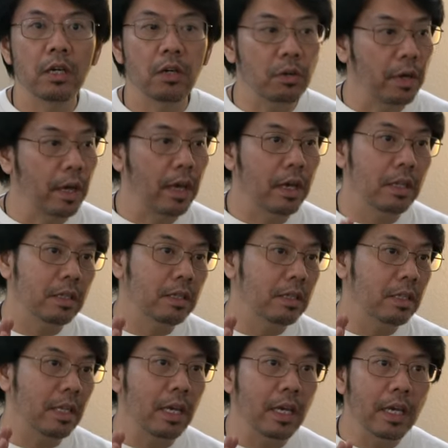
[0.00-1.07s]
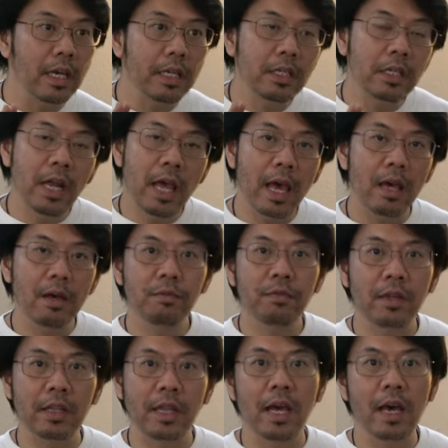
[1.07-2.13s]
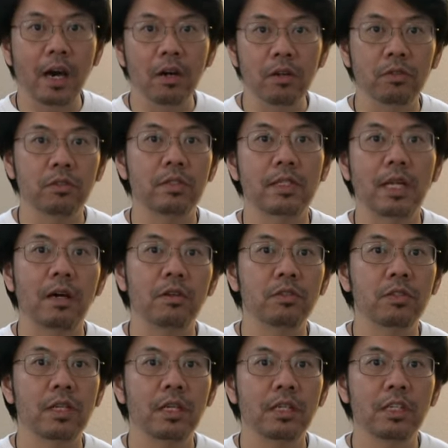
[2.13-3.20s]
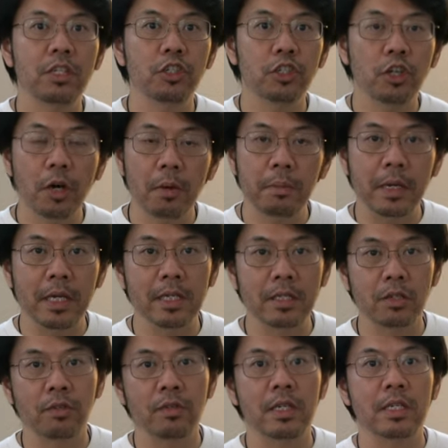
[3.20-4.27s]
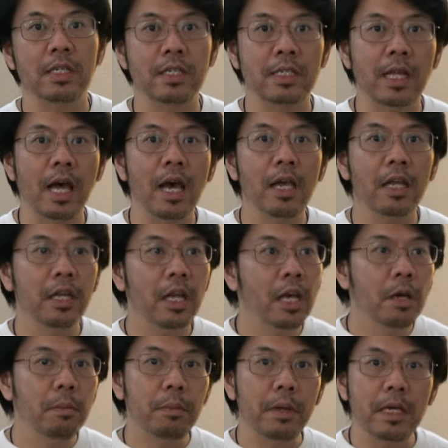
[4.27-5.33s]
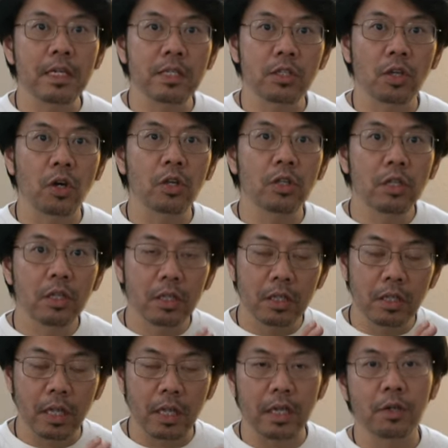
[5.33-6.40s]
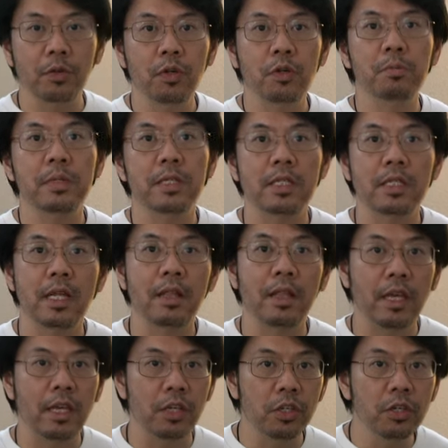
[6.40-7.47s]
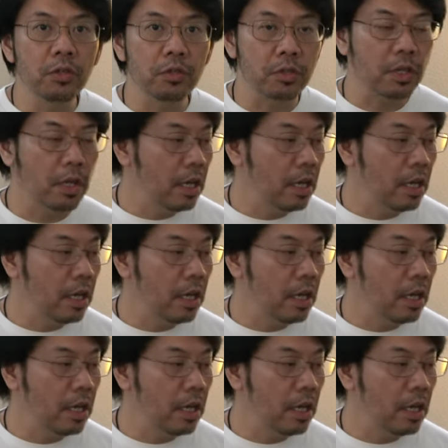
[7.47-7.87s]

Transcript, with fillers: Okay, they have their own sound signature based on the design, based on the equipments that they use.